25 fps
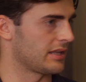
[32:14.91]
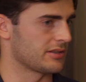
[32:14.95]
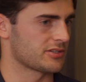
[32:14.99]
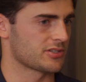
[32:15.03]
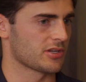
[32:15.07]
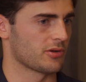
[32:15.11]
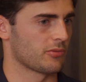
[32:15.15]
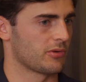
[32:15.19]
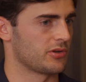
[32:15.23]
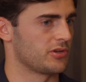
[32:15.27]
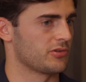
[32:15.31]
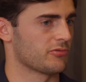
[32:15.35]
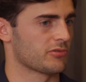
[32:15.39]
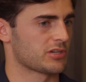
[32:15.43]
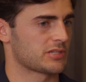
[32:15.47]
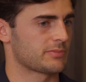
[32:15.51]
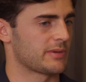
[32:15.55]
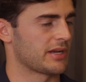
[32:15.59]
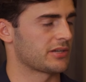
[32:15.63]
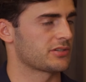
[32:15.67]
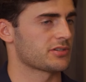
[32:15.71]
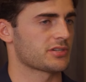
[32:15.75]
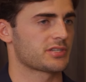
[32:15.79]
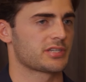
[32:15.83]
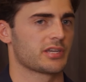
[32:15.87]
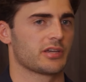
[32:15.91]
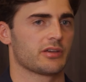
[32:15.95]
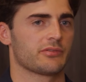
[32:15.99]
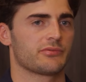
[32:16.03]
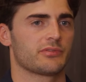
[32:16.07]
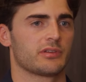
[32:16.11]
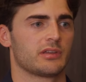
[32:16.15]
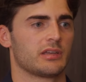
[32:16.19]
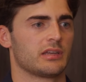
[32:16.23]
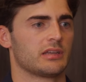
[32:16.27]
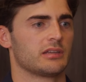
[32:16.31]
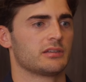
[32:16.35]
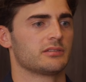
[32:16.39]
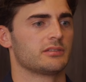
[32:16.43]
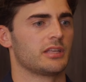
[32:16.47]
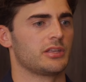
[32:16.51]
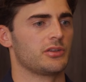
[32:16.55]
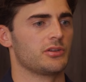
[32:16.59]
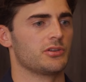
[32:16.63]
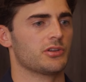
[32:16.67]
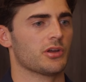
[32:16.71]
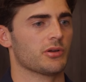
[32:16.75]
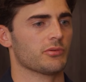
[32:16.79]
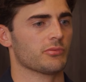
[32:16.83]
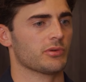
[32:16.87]
And so when you respect yourself,
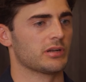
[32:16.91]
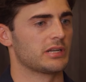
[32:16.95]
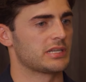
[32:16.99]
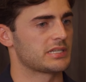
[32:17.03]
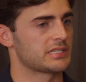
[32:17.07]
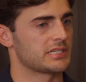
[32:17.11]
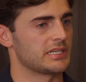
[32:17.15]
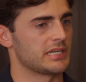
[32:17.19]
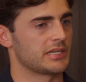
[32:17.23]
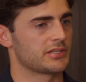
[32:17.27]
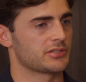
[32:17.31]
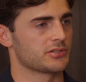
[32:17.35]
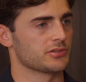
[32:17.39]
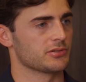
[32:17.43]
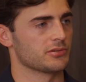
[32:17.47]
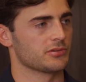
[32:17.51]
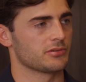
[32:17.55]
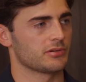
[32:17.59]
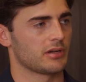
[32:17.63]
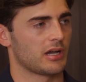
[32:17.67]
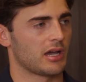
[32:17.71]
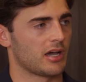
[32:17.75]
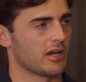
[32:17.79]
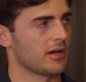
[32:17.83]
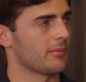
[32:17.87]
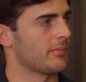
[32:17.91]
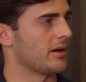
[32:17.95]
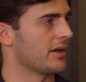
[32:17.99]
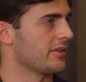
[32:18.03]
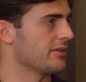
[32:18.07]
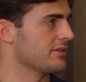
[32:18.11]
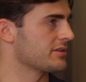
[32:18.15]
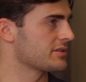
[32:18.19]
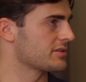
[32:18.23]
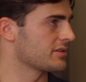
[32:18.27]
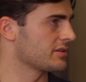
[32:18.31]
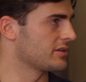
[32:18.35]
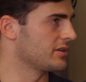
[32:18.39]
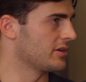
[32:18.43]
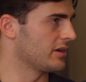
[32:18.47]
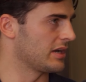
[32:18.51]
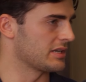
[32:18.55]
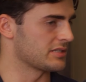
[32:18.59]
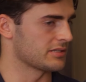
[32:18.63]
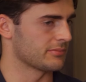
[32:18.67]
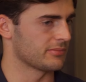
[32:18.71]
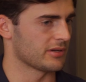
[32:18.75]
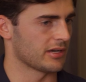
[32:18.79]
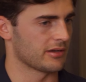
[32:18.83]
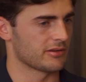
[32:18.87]
then you don't really seek to harm others,
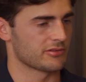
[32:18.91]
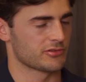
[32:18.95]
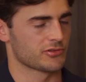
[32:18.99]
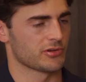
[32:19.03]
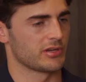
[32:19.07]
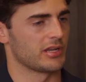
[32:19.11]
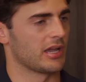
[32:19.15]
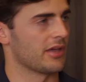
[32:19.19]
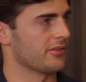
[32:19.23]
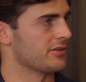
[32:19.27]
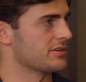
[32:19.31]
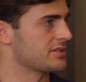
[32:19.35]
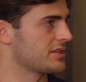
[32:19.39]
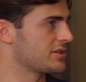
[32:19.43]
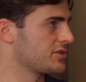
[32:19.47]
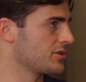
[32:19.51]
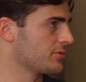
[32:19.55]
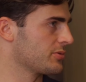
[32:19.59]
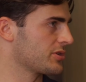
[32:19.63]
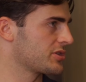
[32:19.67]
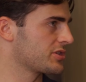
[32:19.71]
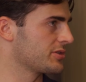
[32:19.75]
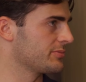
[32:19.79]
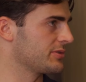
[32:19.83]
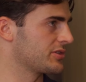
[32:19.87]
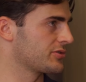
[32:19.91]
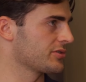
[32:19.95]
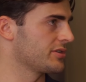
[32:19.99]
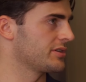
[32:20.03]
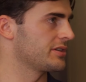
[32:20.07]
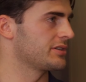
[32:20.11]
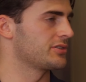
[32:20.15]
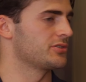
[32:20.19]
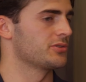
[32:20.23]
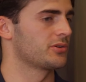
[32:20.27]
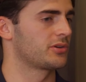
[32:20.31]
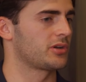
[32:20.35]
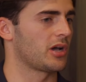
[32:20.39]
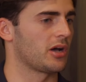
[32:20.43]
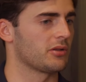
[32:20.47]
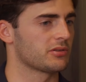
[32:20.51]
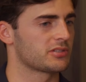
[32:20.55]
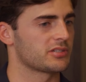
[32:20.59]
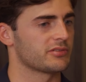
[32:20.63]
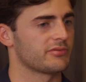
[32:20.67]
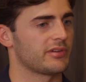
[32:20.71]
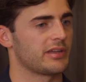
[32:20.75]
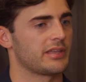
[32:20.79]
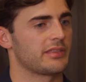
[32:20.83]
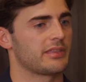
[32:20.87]
treat others as you wish to be treated. You
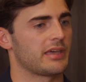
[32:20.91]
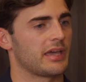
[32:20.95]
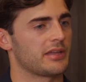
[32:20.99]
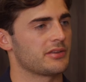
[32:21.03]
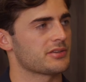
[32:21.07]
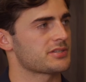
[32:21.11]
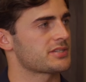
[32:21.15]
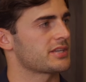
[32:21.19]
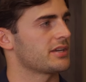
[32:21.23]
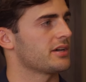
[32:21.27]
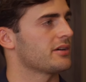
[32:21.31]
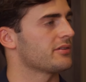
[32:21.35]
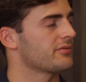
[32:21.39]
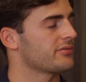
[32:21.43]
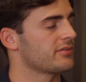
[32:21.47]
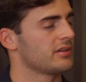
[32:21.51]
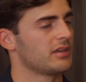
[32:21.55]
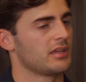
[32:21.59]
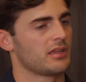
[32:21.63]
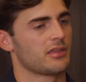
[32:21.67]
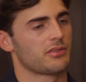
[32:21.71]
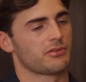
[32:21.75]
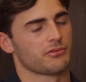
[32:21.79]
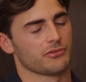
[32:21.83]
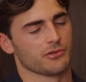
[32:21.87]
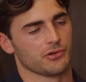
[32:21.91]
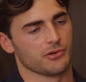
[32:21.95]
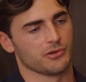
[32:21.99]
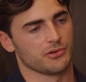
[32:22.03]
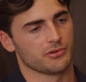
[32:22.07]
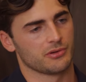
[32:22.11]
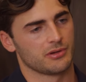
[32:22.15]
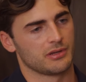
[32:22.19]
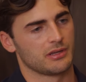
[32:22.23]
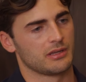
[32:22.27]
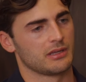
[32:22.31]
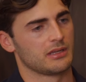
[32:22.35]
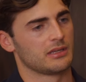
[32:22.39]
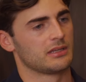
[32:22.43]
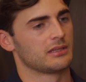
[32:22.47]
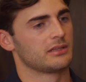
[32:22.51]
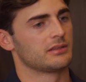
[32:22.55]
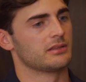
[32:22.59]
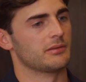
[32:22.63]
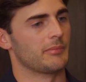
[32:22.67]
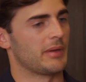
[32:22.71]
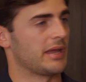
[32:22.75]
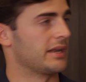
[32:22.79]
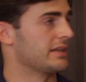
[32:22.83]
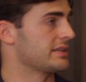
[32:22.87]
cultivate that yourself through
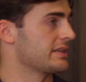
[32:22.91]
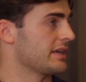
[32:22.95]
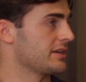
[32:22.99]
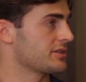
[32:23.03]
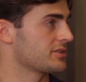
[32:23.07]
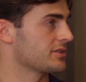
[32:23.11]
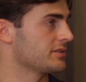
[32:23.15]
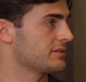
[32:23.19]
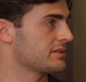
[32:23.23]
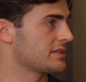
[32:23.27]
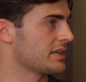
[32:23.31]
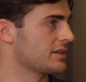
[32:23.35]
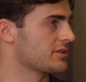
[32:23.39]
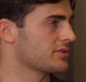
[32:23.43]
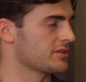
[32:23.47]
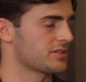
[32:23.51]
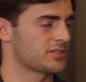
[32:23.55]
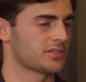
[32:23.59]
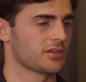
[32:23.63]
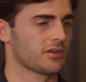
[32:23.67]
the meditation, essentially.